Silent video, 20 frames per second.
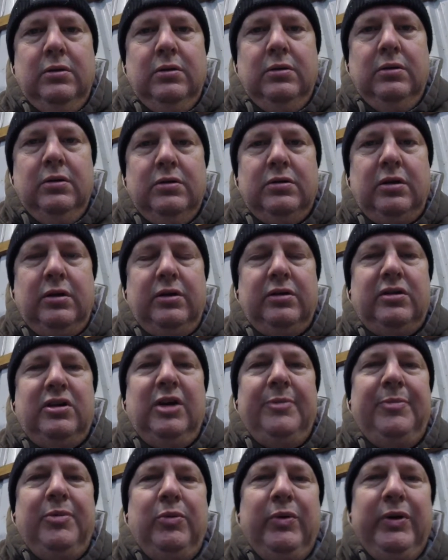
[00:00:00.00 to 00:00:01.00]
So there's a
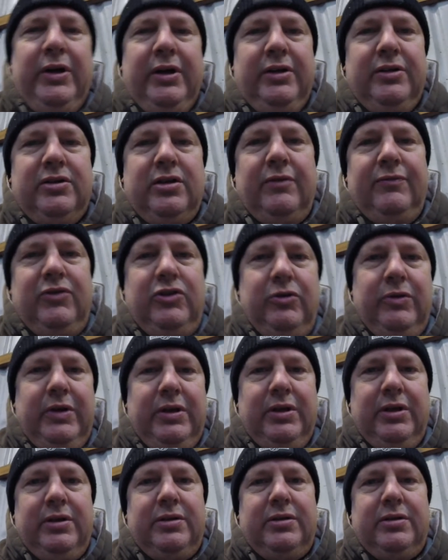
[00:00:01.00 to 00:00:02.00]
couple ways of doing
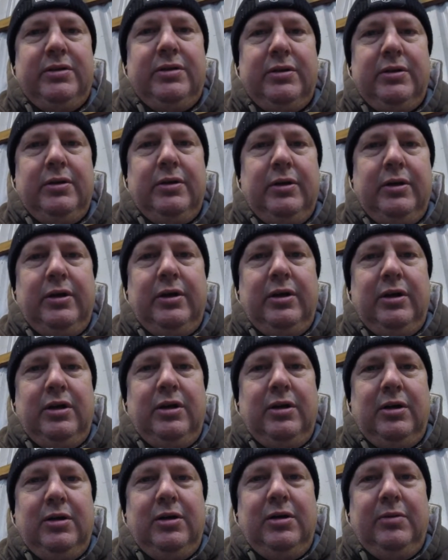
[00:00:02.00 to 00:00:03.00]
this.
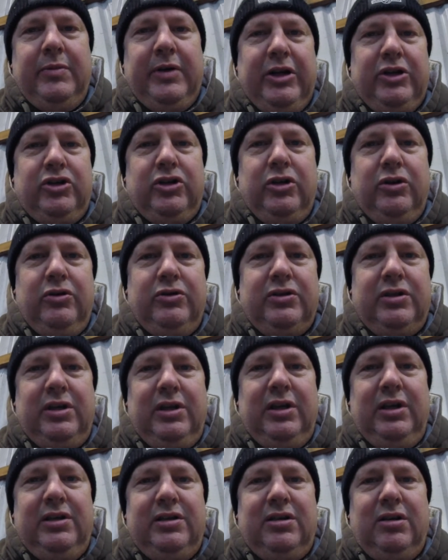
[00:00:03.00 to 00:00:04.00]
I chose the
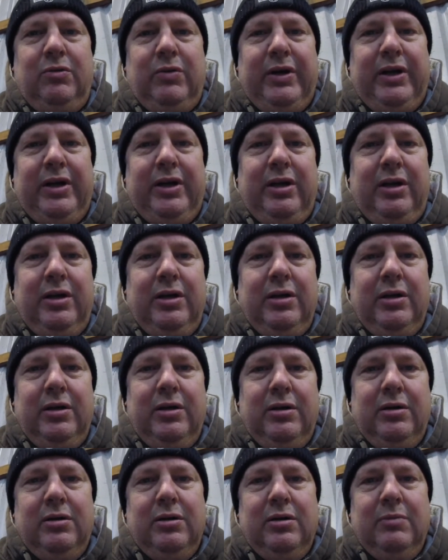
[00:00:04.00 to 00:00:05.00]
easy way,
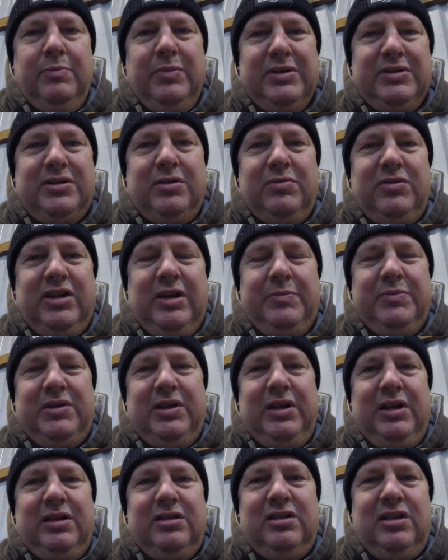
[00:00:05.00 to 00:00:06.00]
but sometimes
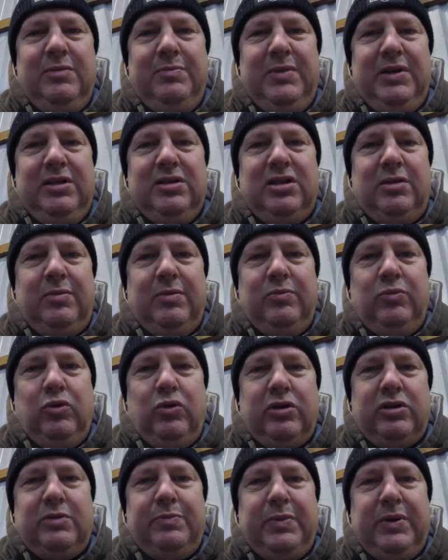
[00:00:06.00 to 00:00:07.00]
easy means a little bit more
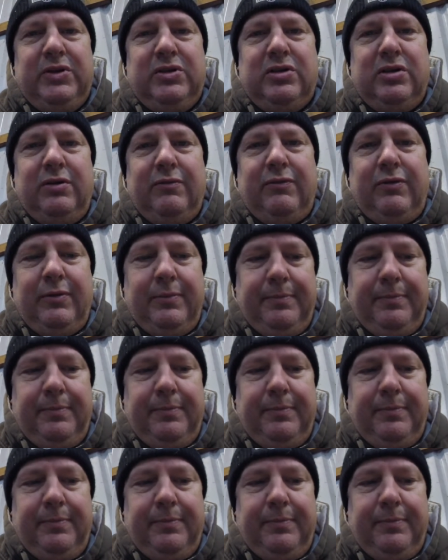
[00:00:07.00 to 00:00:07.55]
expensive.